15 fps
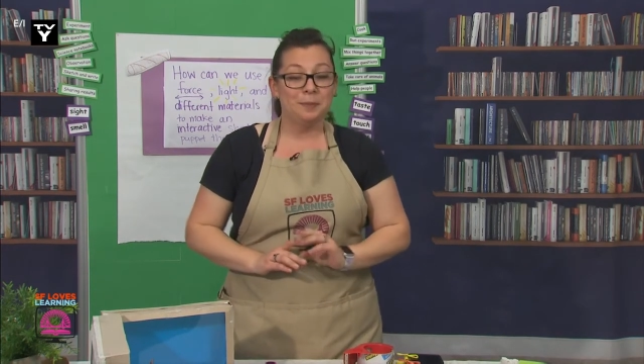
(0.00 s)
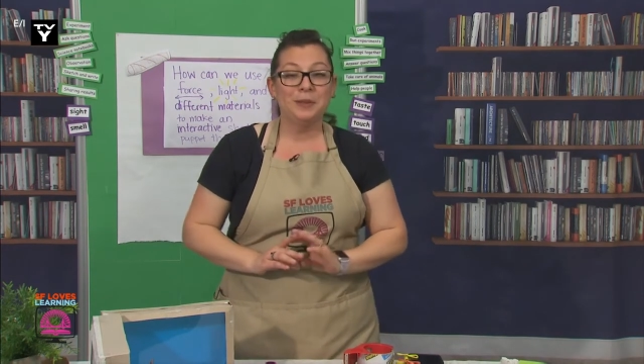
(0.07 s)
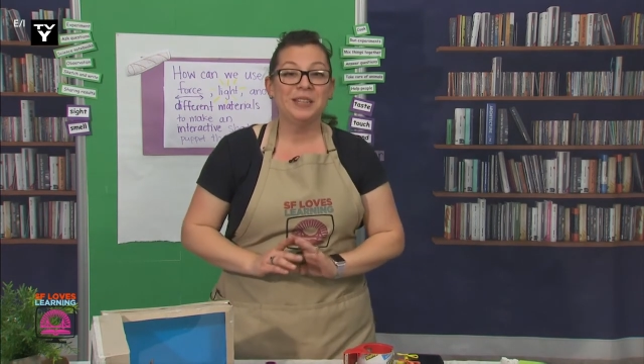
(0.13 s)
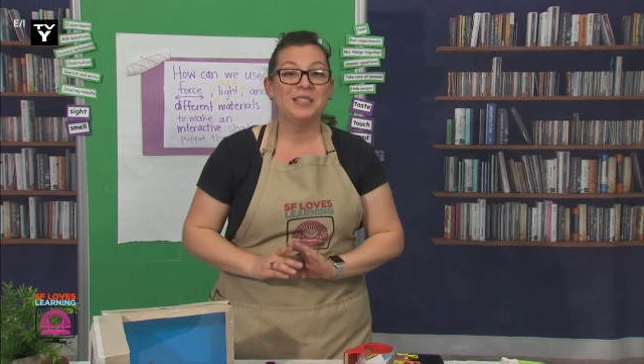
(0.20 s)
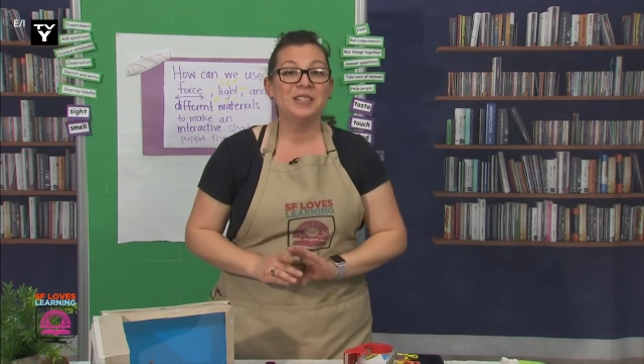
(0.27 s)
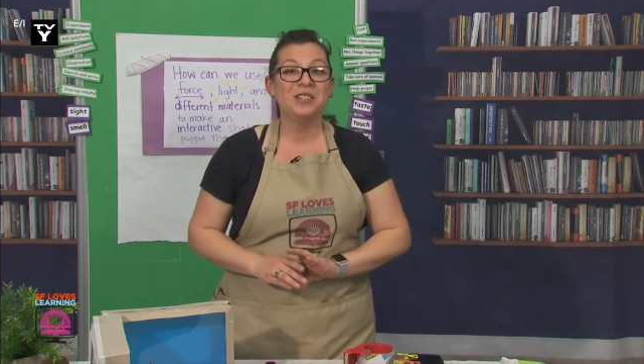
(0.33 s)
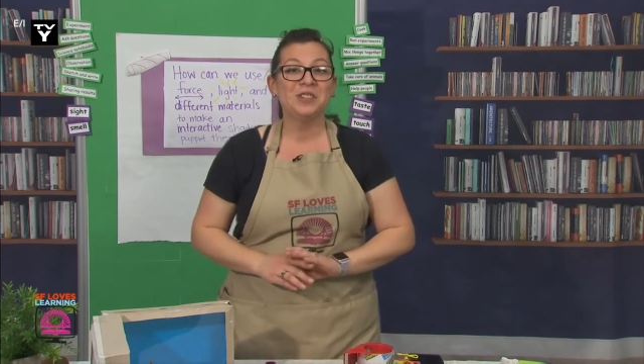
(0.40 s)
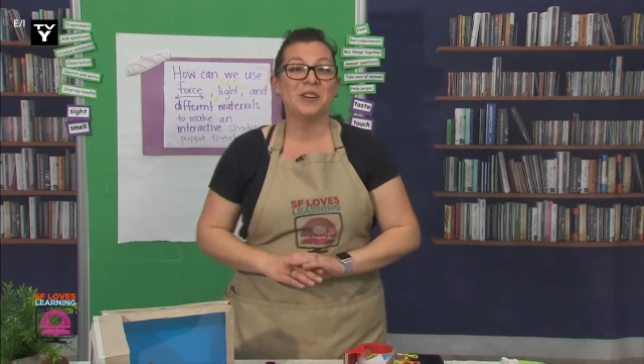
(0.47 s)

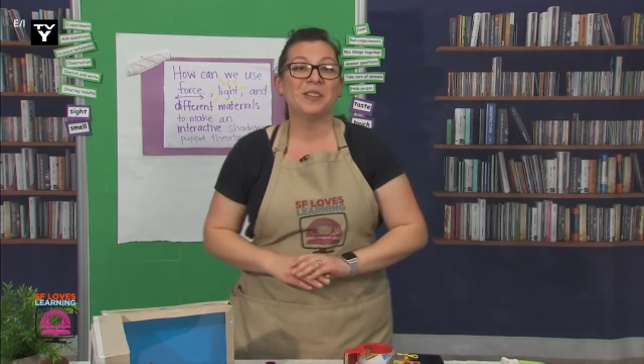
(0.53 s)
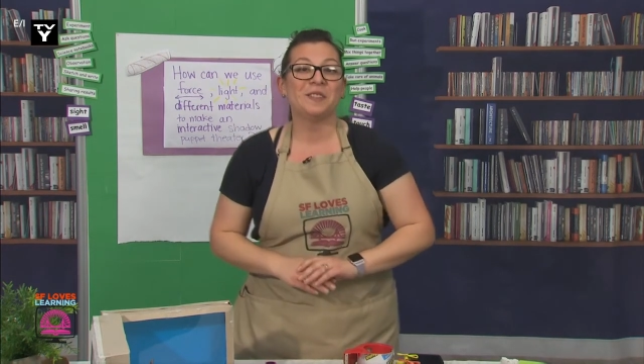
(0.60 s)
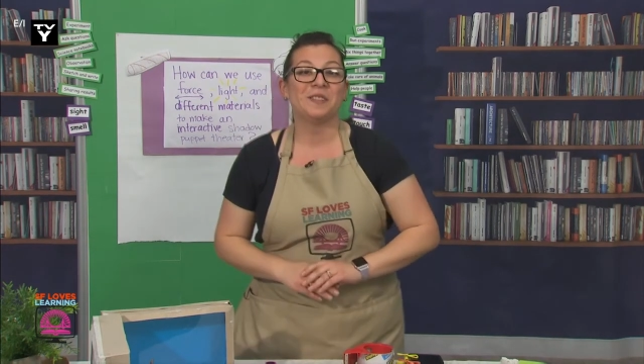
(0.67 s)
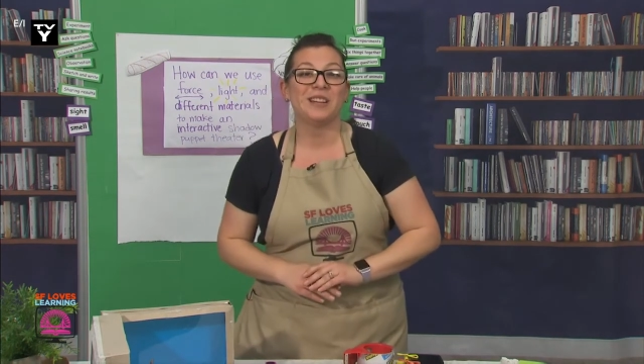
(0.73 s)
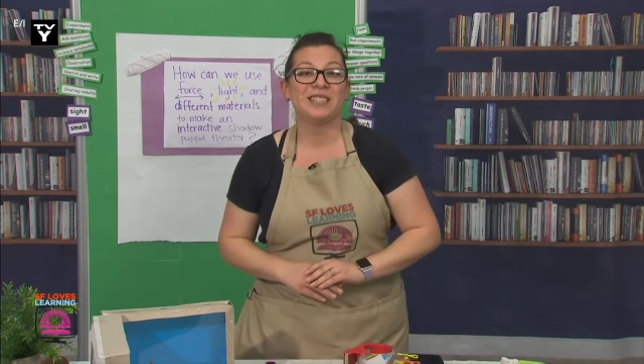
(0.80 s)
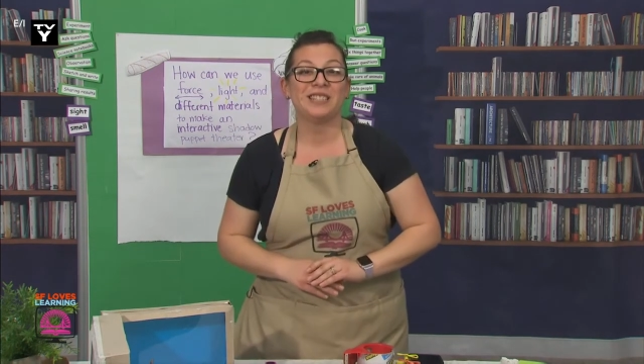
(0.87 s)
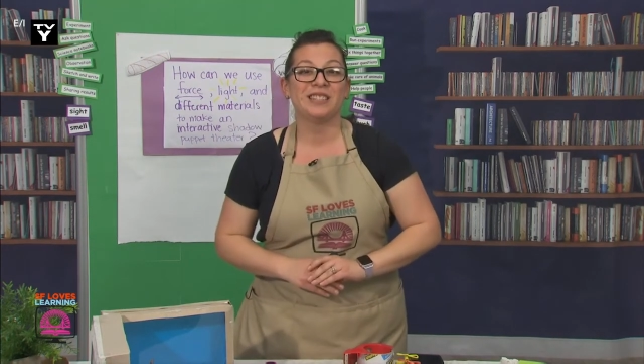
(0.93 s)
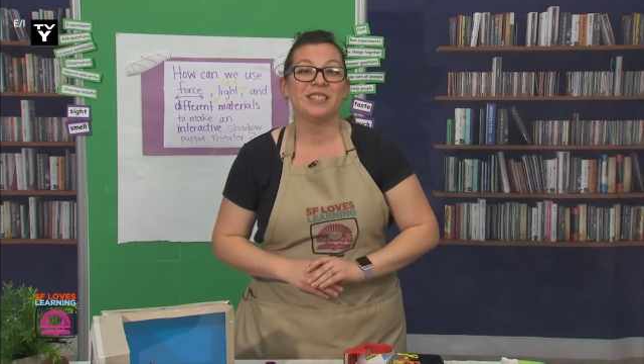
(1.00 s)
Please enjoy the
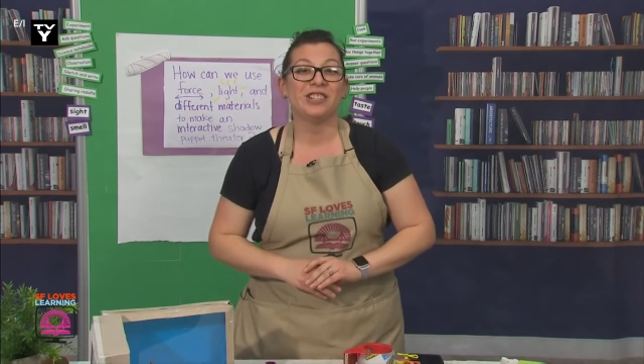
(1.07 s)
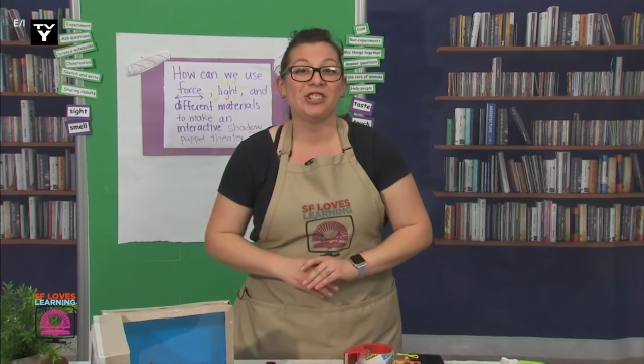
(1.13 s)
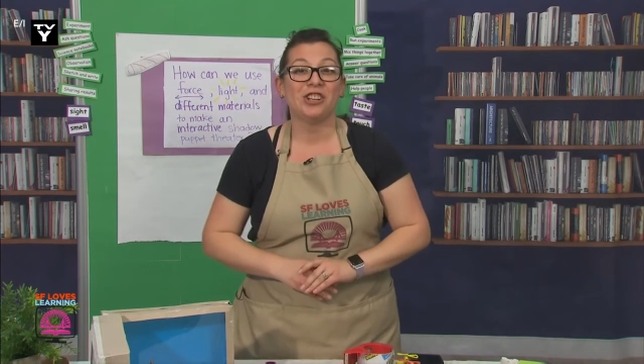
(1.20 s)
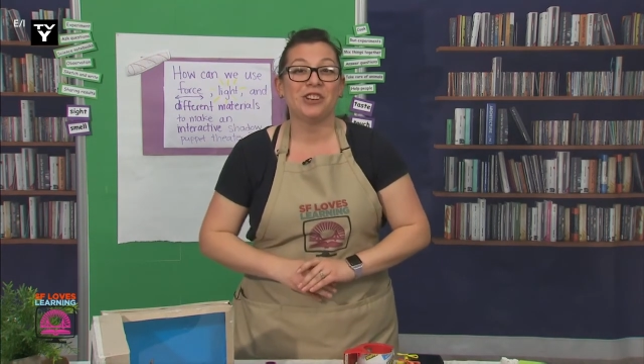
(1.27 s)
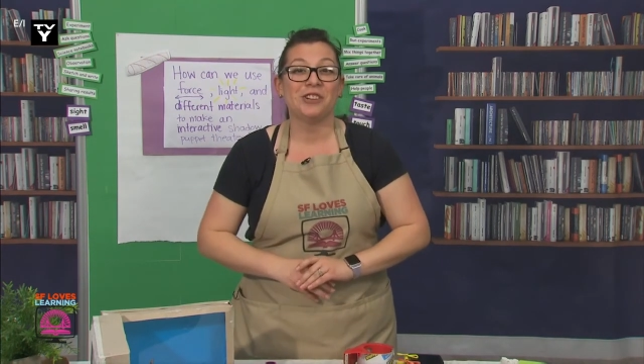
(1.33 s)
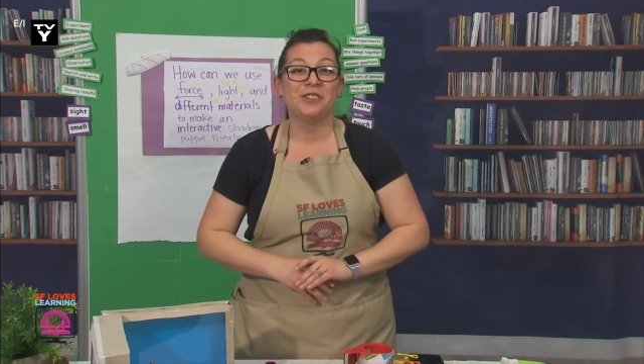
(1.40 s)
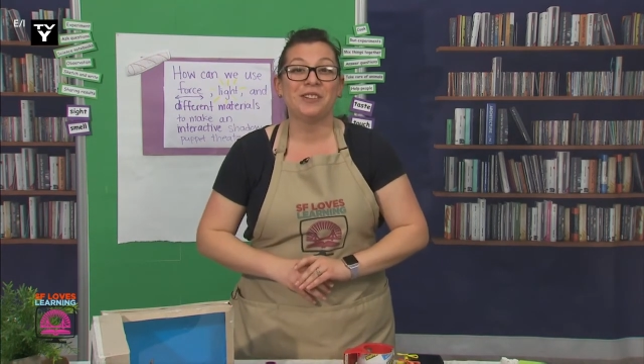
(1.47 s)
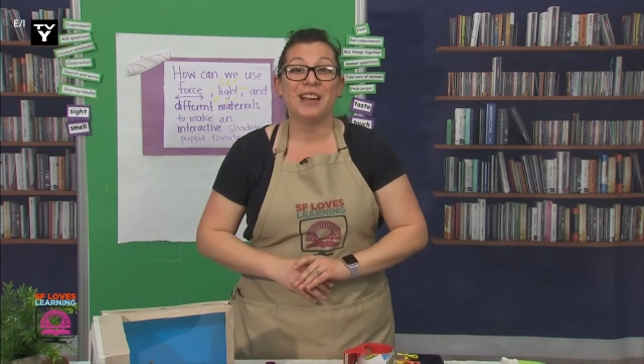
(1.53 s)
rest of the
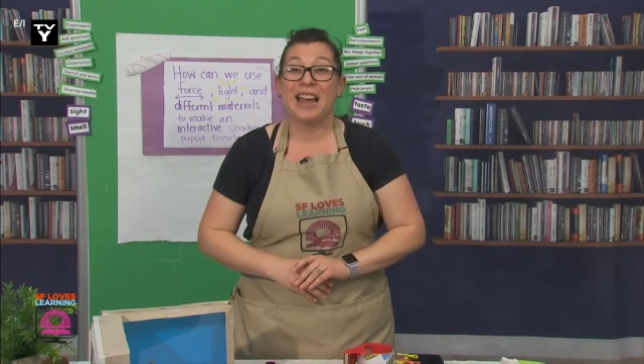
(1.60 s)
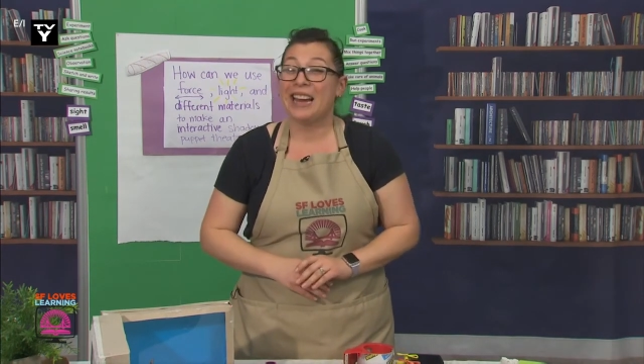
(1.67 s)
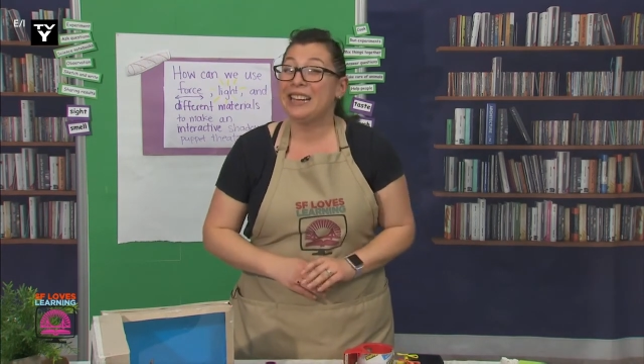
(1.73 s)
show.